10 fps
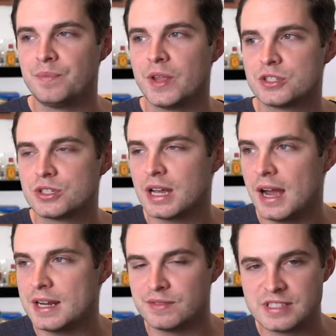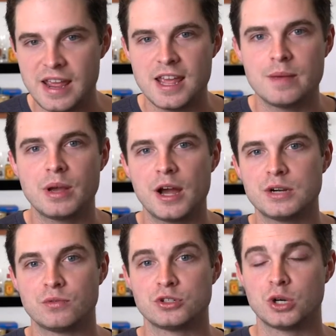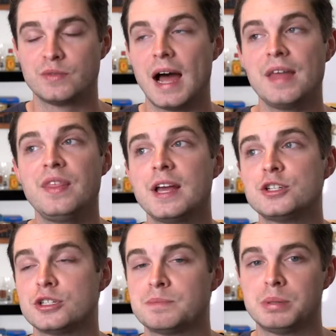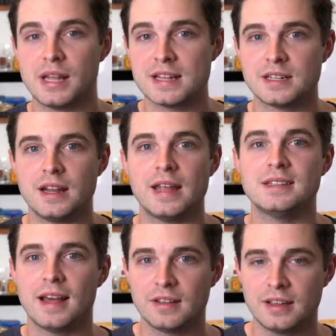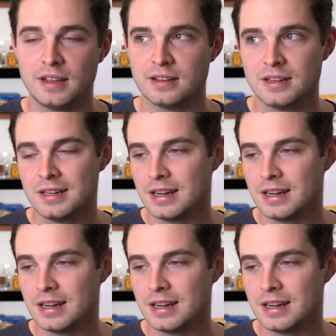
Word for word: It's kind of tame, kind of reserved. I think it's just pleasant and delicate,